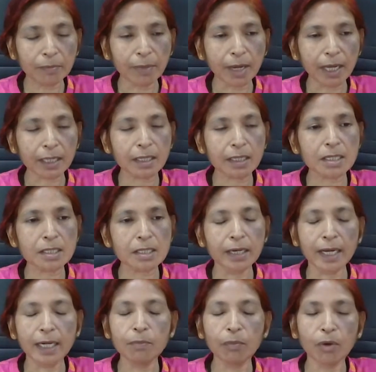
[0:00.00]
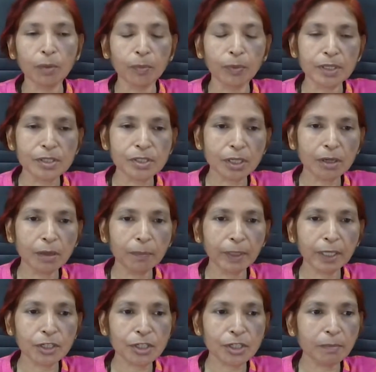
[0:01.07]
market and monopolistic
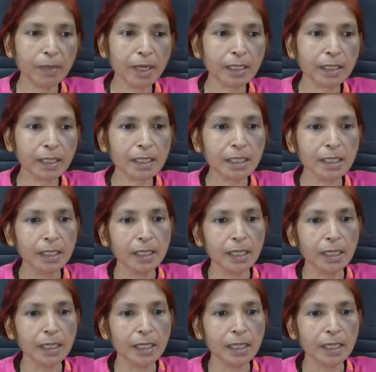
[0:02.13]
competition market,